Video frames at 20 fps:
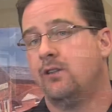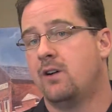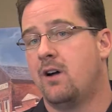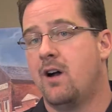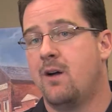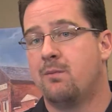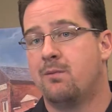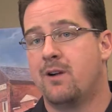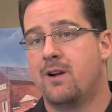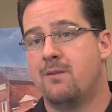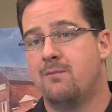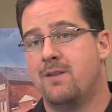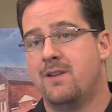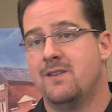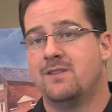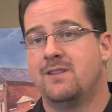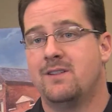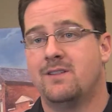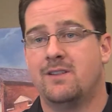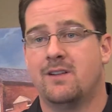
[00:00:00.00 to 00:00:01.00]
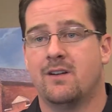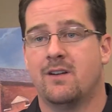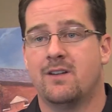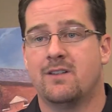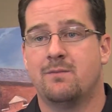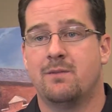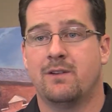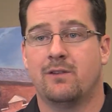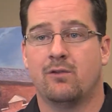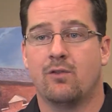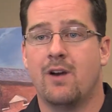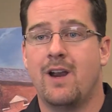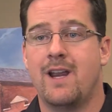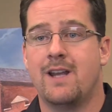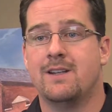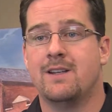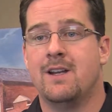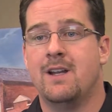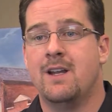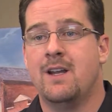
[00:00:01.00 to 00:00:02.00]
to operate a business here, it's been
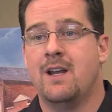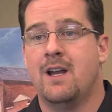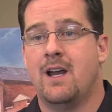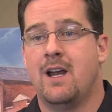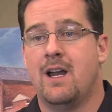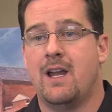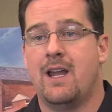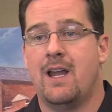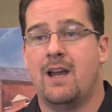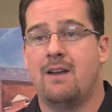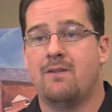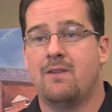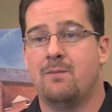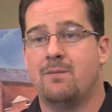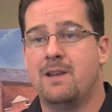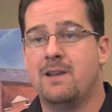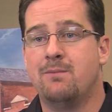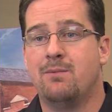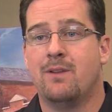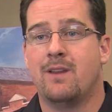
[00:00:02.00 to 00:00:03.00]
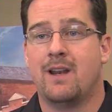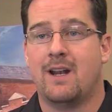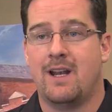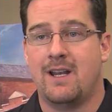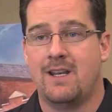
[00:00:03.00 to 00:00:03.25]
great. I have the people that I